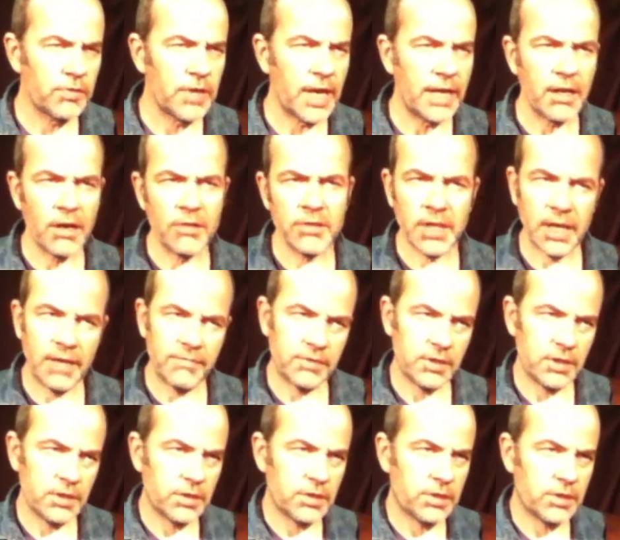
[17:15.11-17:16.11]
They don't have
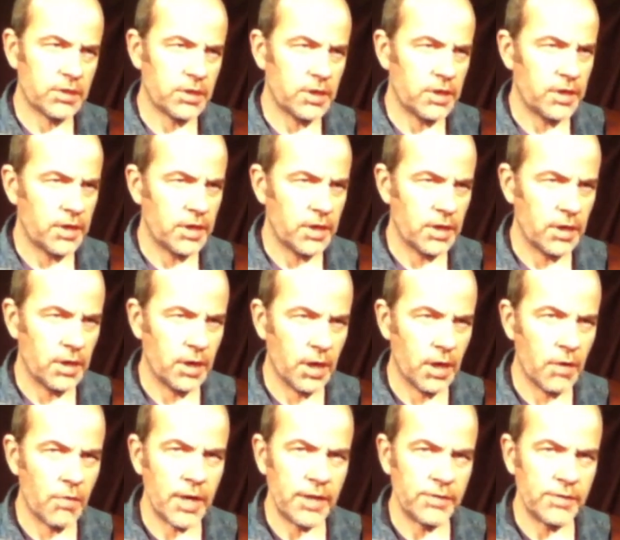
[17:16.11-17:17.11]
this
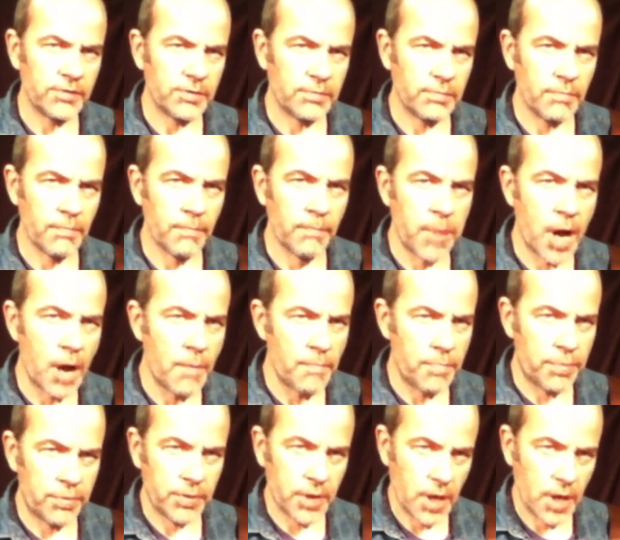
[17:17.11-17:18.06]
low-end bump